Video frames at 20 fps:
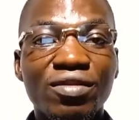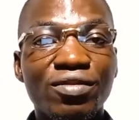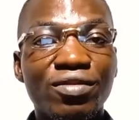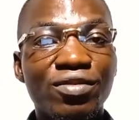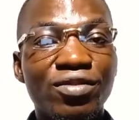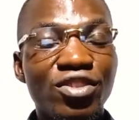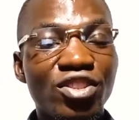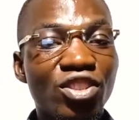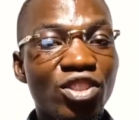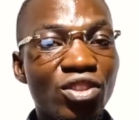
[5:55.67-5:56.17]

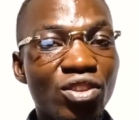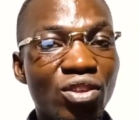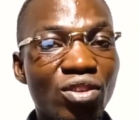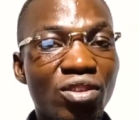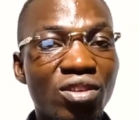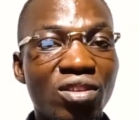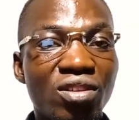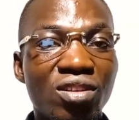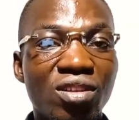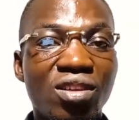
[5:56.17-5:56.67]

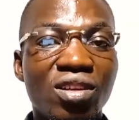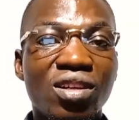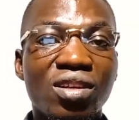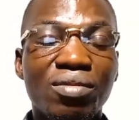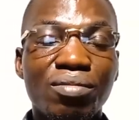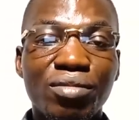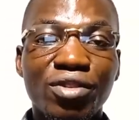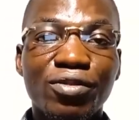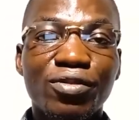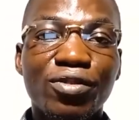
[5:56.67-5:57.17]
video
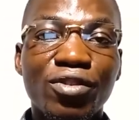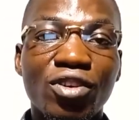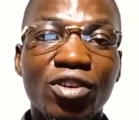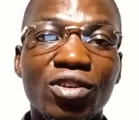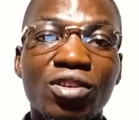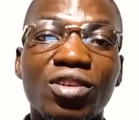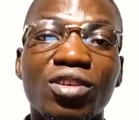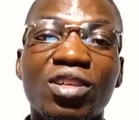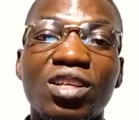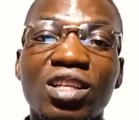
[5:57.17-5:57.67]
before,